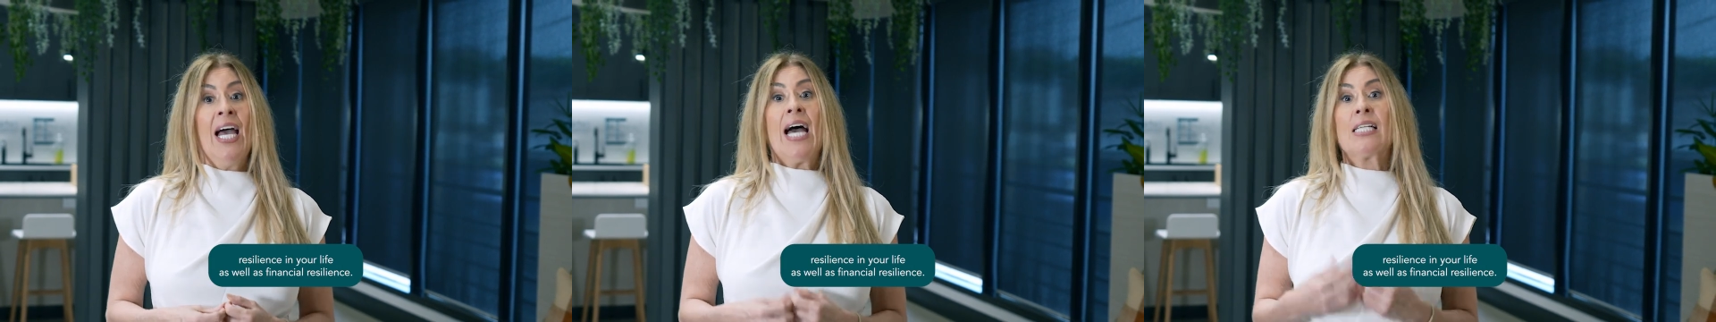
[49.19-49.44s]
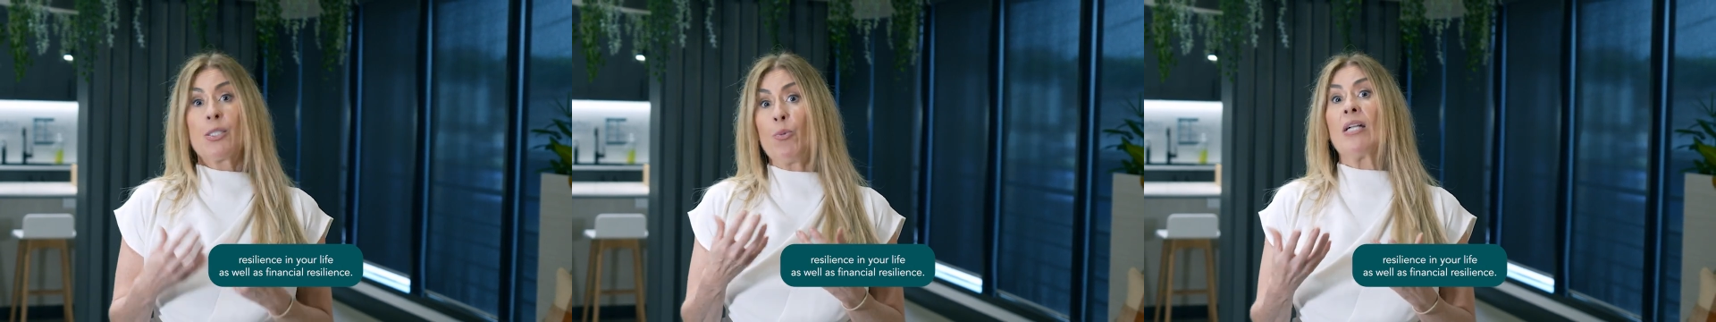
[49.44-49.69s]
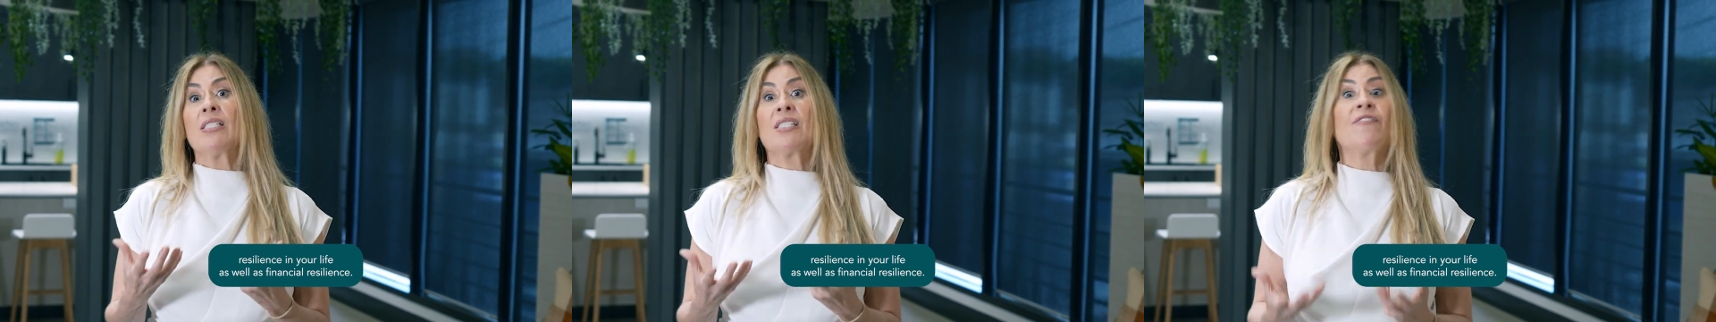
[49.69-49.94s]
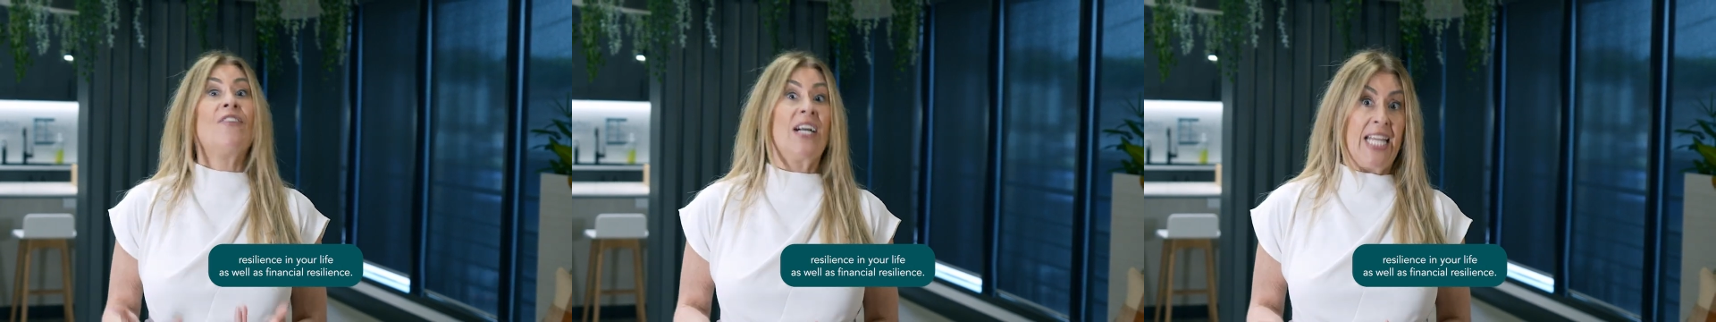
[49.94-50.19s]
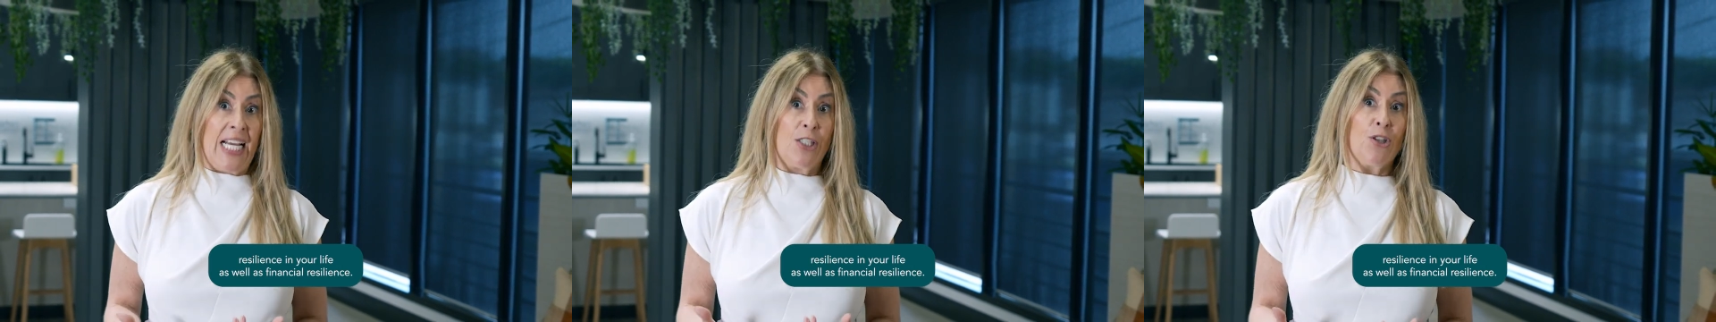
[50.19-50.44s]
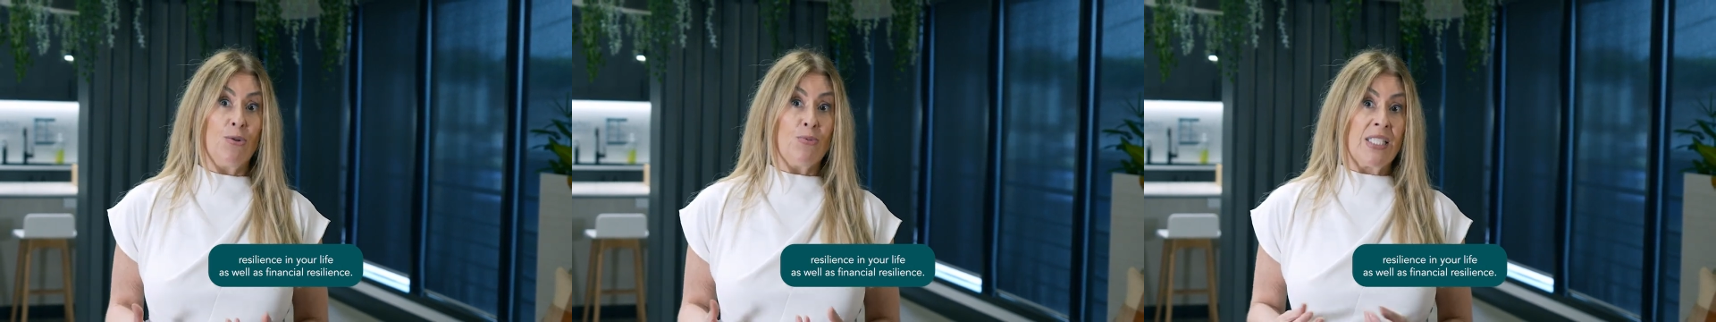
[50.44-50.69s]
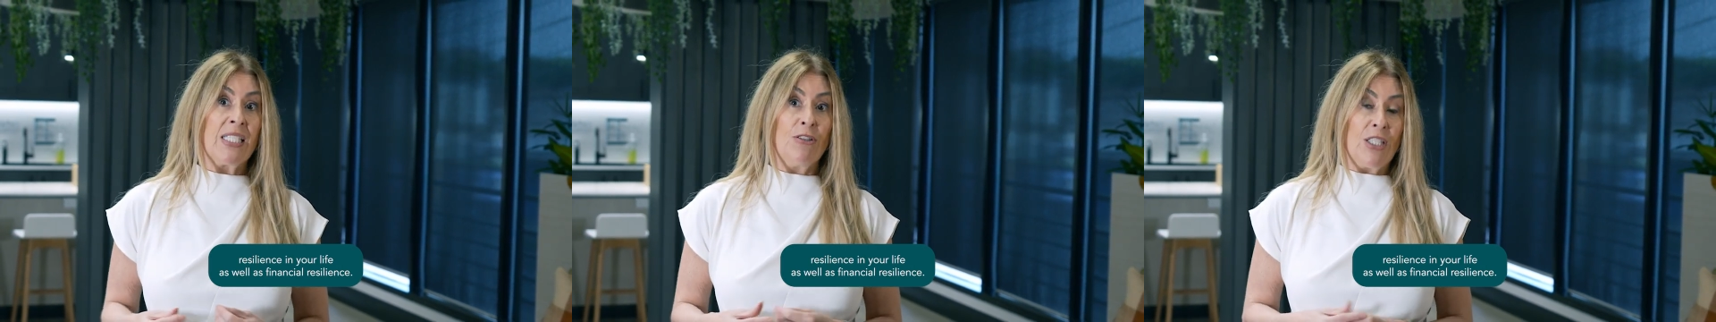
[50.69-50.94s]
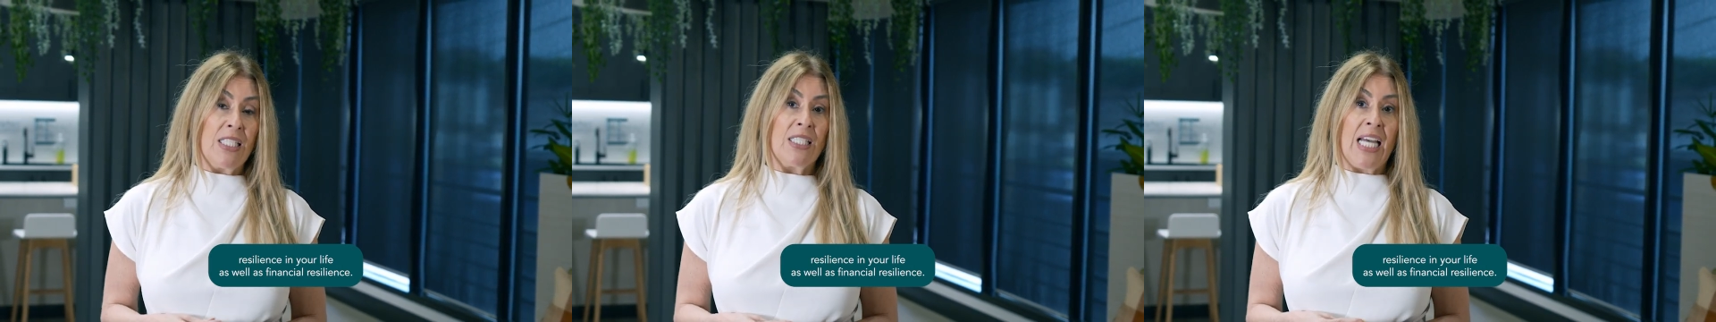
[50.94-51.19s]
as well as financial
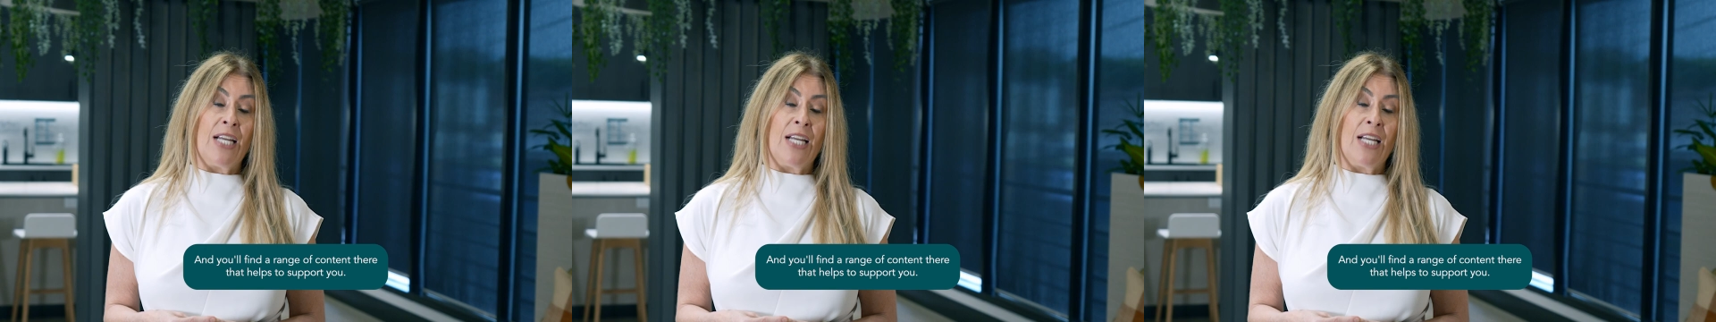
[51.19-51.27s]
resilience.